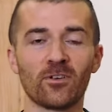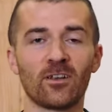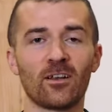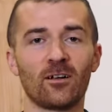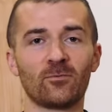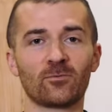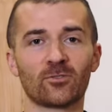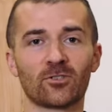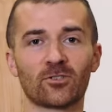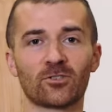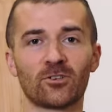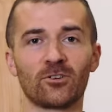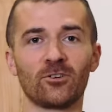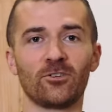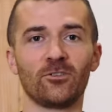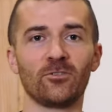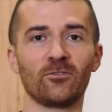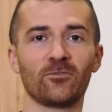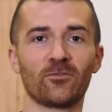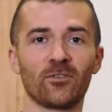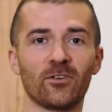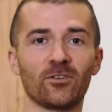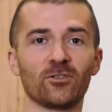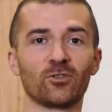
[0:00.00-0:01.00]
and I'm sure
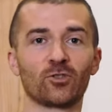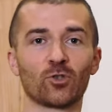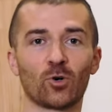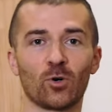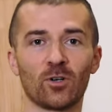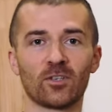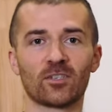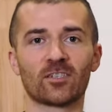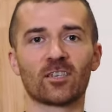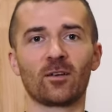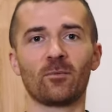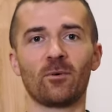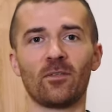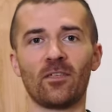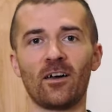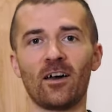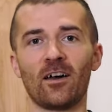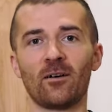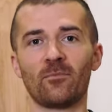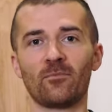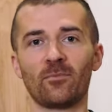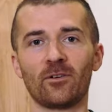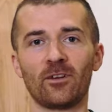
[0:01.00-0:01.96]
you've enjoyed some of that.